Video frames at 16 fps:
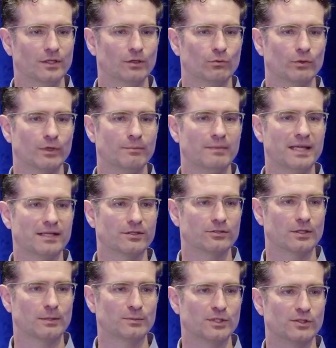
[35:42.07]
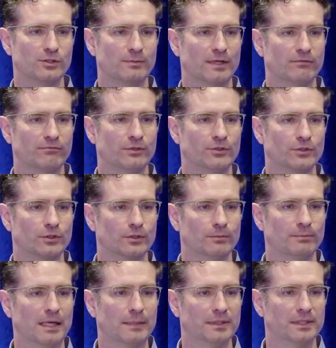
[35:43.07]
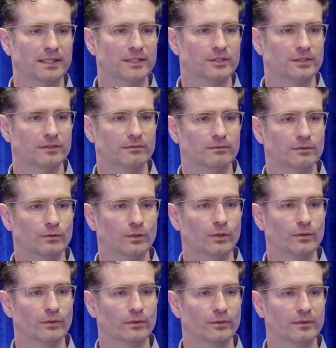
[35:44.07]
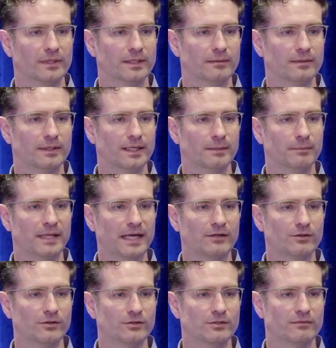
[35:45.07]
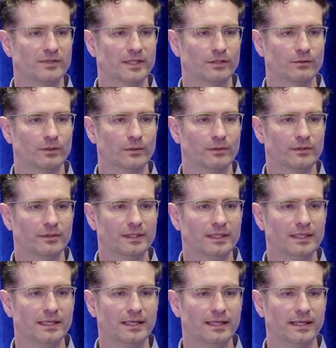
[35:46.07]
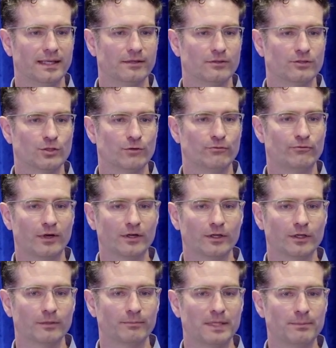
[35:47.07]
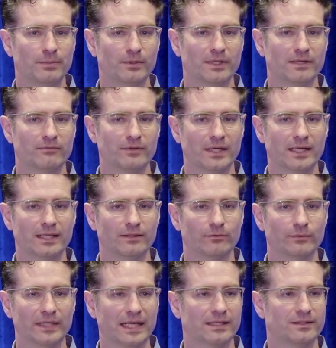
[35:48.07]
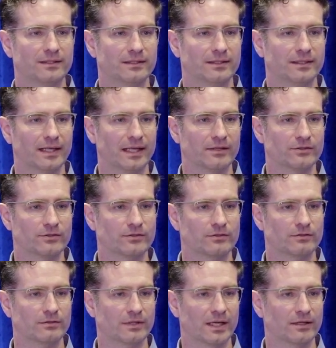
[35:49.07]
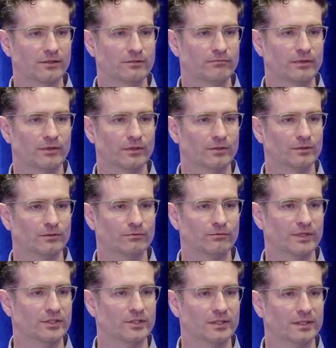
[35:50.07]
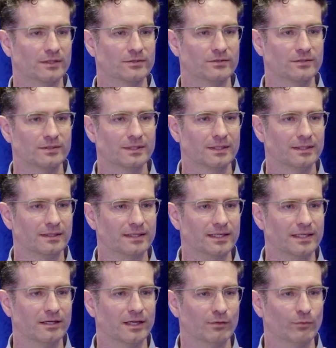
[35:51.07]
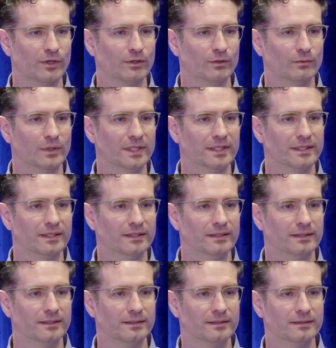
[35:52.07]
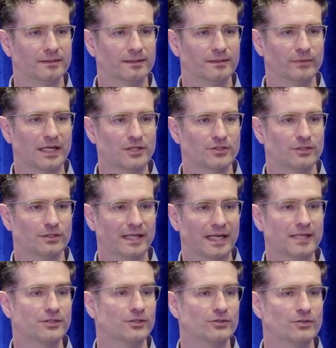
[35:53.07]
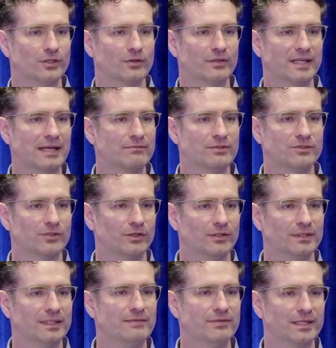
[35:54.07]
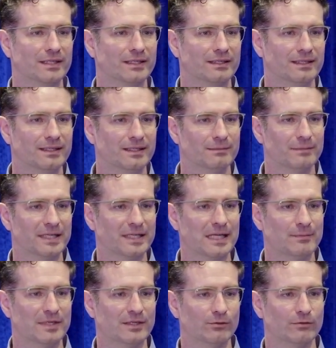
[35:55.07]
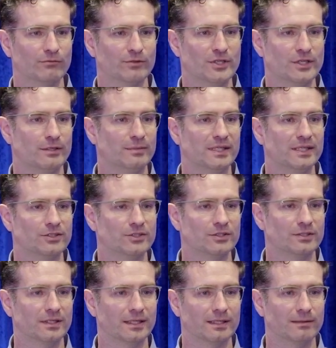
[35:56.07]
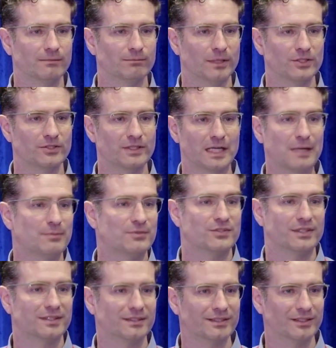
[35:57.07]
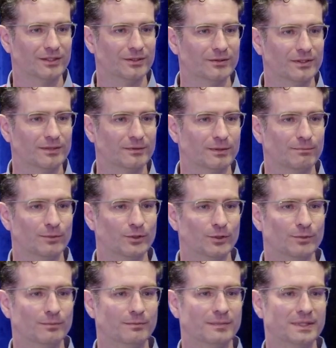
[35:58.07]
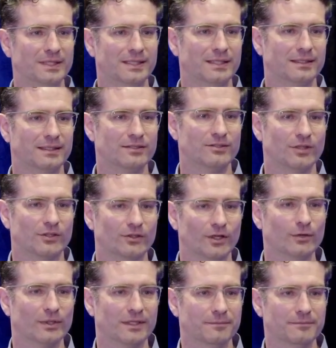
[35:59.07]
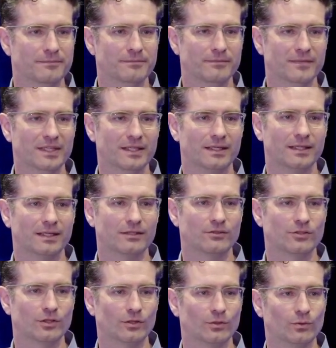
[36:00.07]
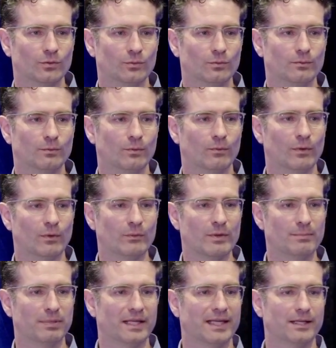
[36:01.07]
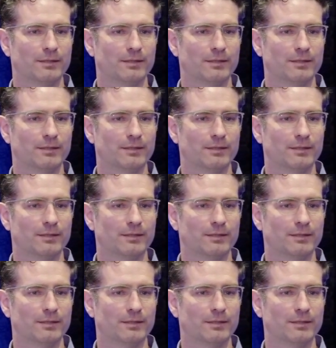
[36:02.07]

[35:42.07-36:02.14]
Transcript: we make assumptions about future population growth and, and patterns of that growth. And so far, people have not reacted as uh, spherical, frictionless, Econ 101 uh, rational actors. You know, they haven't started leaving Miami or Virginia Beach, uh, much the opposite. You know, the, the boom is ongoing. And so when we plan a